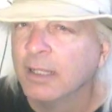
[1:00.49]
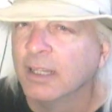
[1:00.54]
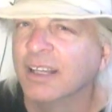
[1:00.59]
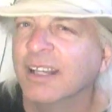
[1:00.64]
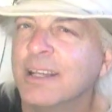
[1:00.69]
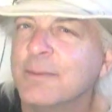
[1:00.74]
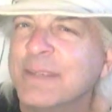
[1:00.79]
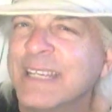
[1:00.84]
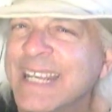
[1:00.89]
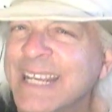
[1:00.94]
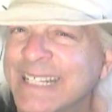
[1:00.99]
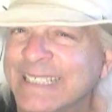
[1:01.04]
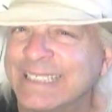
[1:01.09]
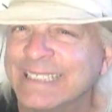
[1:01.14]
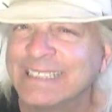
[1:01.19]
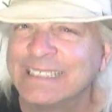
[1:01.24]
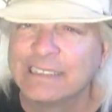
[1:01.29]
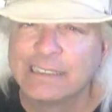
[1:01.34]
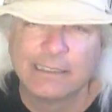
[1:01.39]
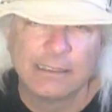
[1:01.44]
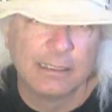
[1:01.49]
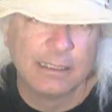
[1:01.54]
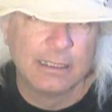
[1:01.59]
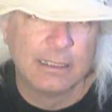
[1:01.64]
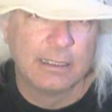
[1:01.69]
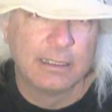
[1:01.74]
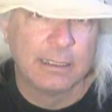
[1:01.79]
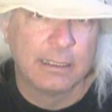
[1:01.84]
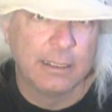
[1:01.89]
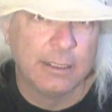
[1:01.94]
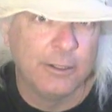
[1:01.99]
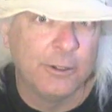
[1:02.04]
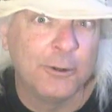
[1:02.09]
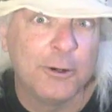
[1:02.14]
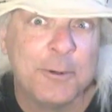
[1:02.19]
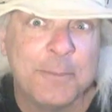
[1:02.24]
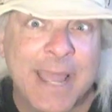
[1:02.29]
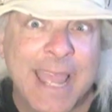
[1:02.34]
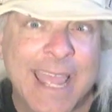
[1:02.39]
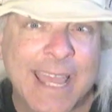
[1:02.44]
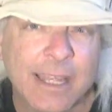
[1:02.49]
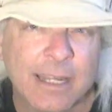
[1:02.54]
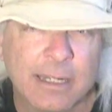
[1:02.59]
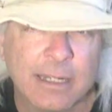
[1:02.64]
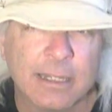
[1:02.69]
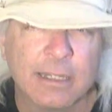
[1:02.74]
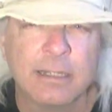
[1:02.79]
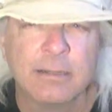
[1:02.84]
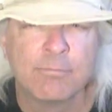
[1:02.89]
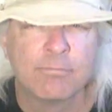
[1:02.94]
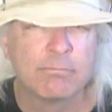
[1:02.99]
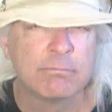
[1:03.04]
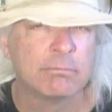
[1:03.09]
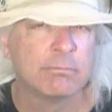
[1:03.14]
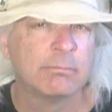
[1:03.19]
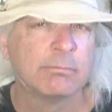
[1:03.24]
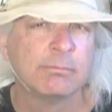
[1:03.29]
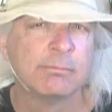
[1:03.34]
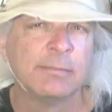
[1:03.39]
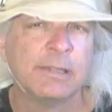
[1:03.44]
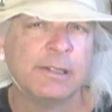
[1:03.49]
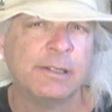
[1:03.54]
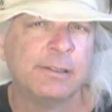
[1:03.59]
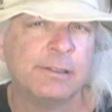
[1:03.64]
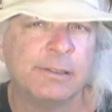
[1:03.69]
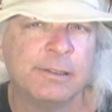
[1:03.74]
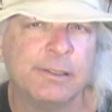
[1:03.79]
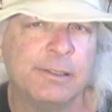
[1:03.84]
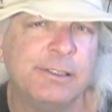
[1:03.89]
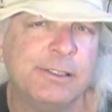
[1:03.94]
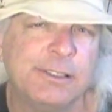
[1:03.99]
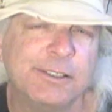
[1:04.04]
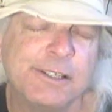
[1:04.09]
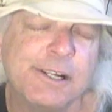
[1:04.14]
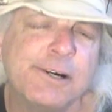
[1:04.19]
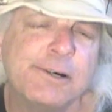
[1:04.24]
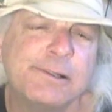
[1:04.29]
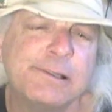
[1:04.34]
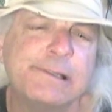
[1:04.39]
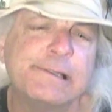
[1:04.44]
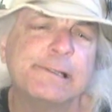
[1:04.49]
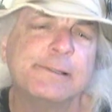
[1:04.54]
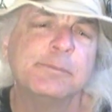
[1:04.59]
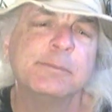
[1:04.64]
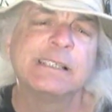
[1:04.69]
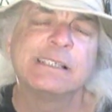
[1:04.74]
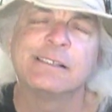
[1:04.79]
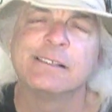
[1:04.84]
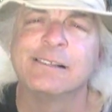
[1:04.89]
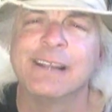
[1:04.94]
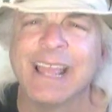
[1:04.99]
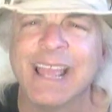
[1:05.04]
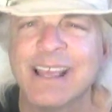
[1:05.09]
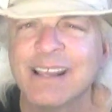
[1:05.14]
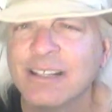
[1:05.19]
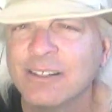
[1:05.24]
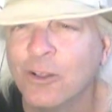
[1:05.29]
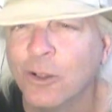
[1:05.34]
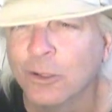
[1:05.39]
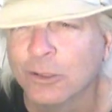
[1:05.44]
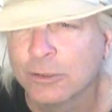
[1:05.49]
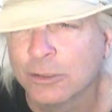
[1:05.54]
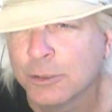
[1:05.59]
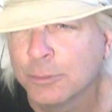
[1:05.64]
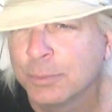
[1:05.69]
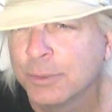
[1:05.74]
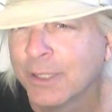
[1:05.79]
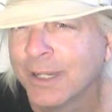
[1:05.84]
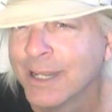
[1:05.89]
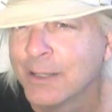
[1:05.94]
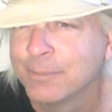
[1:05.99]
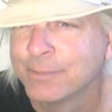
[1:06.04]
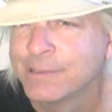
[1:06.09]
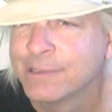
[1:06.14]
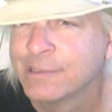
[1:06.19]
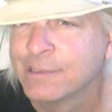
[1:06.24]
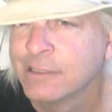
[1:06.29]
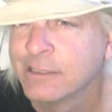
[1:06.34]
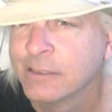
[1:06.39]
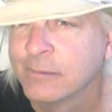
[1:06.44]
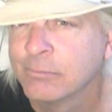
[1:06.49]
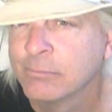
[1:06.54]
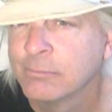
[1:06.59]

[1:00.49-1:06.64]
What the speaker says: Let me guess. You're a man. Do you know a Mr. Ann Coulter, perhaps?